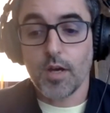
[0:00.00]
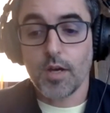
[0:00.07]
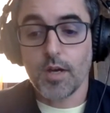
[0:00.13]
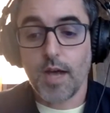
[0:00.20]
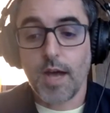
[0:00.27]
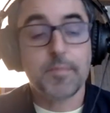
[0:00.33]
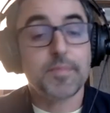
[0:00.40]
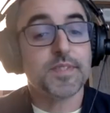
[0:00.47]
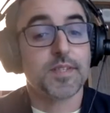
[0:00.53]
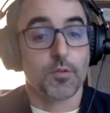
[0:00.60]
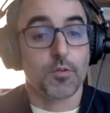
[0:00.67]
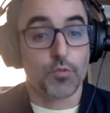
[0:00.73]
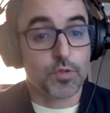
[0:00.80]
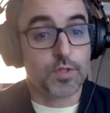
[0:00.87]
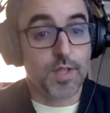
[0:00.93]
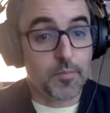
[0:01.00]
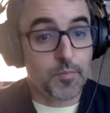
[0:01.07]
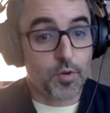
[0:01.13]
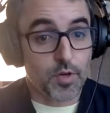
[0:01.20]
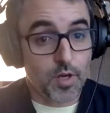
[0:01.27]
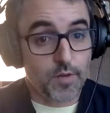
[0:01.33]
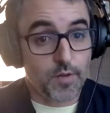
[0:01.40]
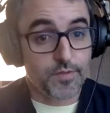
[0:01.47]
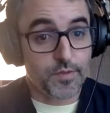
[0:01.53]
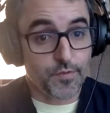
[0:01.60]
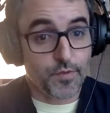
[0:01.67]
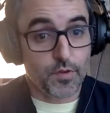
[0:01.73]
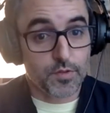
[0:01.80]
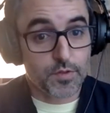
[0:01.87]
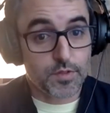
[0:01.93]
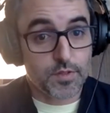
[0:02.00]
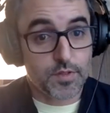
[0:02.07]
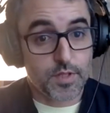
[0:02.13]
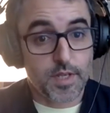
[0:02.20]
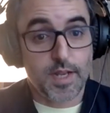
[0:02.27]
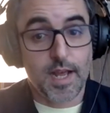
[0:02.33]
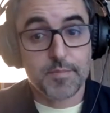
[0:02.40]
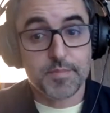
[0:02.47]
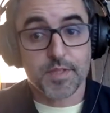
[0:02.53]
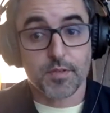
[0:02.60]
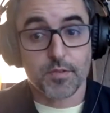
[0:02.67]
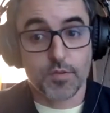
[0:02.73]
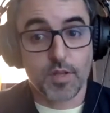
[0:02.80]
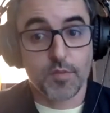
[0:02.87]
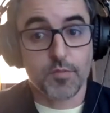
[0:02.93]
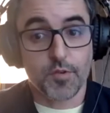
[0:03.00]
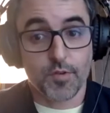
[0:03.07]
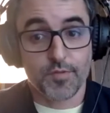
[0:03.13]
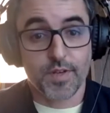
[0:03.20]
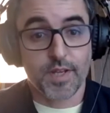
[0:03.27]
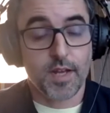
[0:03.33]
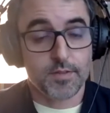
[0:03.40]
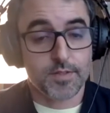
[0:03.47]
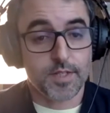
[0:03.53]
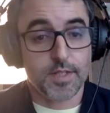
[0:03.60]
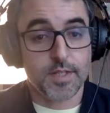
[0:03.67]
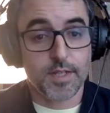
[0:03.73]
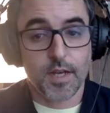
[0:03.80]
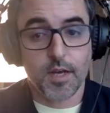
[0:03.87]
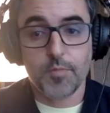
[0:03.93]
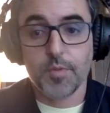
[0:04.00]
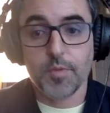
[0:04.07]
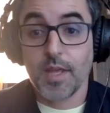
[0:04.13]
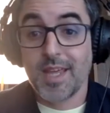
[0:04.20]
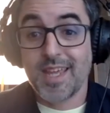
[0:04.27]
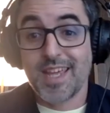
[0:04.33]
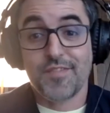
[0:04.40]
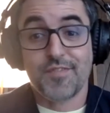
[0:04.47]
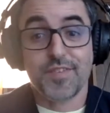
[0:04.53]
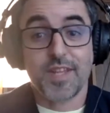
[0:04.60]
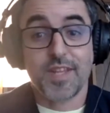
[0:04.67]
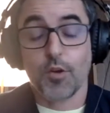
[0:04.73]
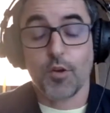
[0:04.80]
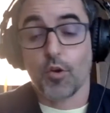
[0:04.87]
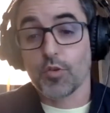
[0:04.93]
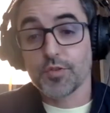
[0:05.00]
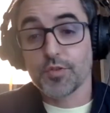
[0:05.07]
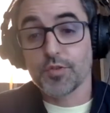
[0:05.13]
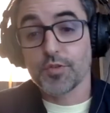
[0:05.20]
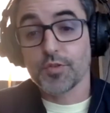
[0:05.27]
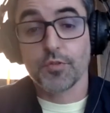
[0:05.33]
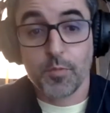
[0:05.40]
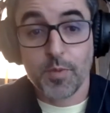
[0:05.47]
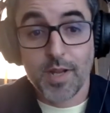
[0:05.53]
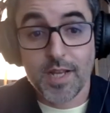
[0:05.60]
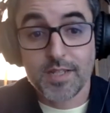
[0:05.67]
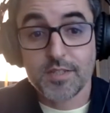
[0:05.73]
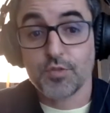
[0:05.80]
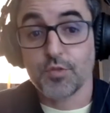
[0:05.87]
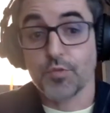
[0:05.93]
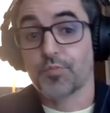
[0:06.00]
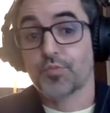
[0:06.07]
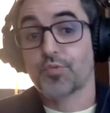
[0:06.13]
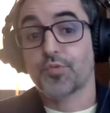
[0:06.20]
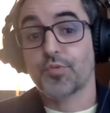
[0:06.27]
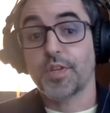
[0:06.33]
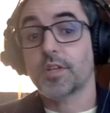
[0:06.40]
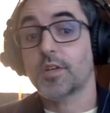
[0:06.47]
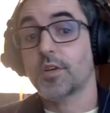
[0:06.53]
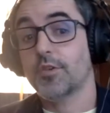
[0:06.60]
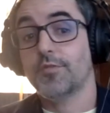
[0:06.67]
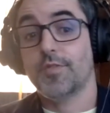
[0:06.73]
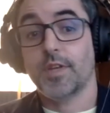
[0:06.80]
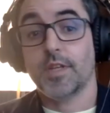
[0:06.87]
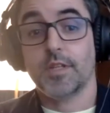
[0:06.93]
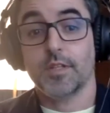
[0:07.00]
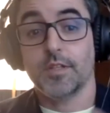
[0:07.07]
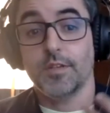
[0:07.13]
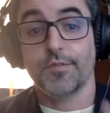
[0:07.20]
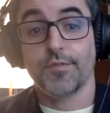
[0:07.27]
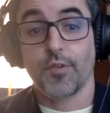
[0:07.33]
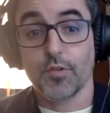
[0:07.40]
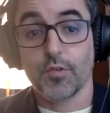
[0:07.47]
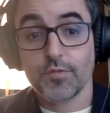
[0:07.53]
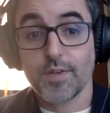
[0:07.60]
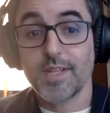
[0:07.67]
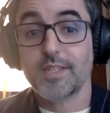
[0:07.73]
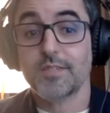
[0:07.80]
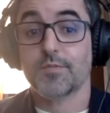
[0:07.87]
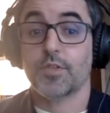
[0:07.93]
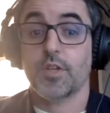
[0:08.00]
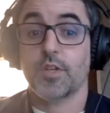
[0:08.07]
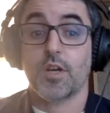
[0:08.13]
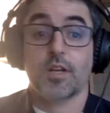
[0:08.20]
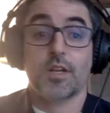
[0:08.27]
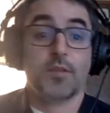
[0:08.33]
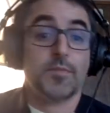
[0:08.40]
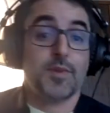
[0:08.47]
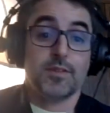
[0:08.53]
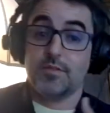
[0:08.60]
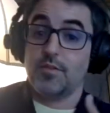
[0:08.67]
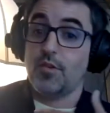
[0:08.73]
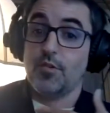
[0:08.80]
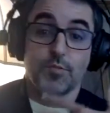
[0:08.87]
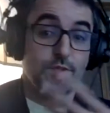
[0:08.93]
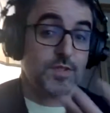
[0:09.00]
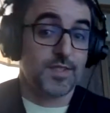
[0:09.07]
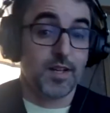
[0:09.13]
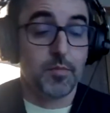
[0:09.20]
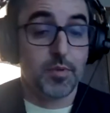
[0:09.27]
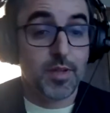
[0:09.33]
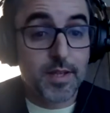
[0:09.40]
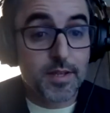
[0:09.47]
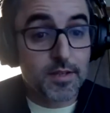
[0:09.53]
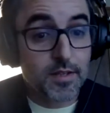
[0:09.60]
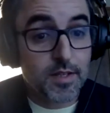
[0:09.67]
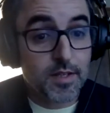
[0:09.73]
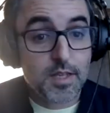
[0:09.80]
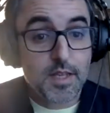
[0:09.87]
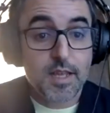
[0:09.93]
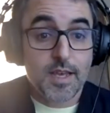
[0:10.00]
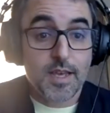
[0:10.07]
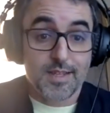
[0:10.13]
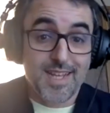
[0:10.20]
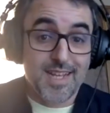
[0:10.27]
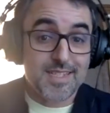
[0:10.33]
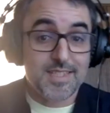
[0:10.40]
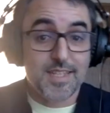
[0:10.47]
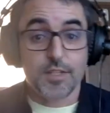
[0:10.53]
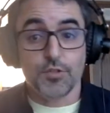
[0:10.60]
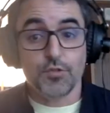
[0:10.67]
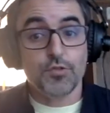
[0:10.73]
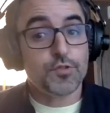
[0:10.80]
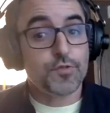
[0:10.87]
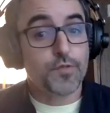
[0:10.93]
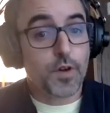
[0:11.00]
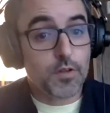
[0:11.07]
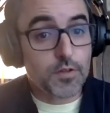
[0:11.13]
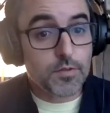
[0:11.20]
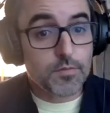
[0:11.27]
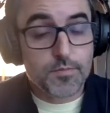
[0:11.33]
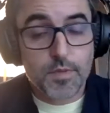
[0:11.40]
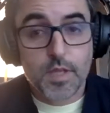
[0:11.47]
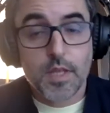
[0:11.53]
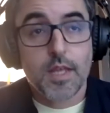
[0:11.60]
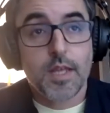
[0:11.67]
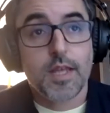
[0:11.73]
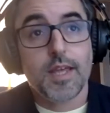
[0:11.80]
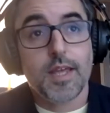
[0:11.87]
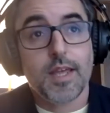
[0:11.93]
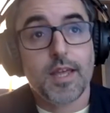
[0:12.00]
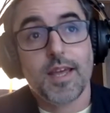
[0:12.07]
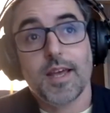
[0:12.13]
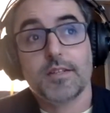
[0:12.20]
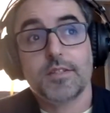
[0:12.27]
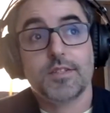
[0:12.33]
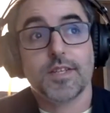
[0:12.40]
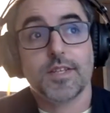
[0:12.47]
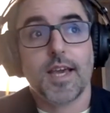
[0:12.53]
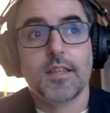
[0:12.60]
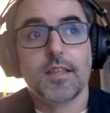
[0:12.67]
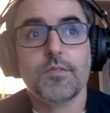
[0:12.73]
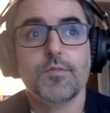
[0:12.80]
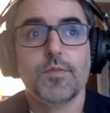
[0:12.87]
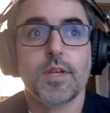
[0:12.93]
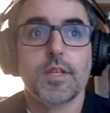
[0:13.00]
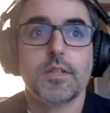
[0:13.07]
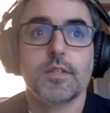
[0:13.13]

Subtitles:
absolute number of defaults and absolute number of accounts that need help. If they also normalize to pre-COVID default rates, we're talking about almost doubling. That's a huge volume. And together with,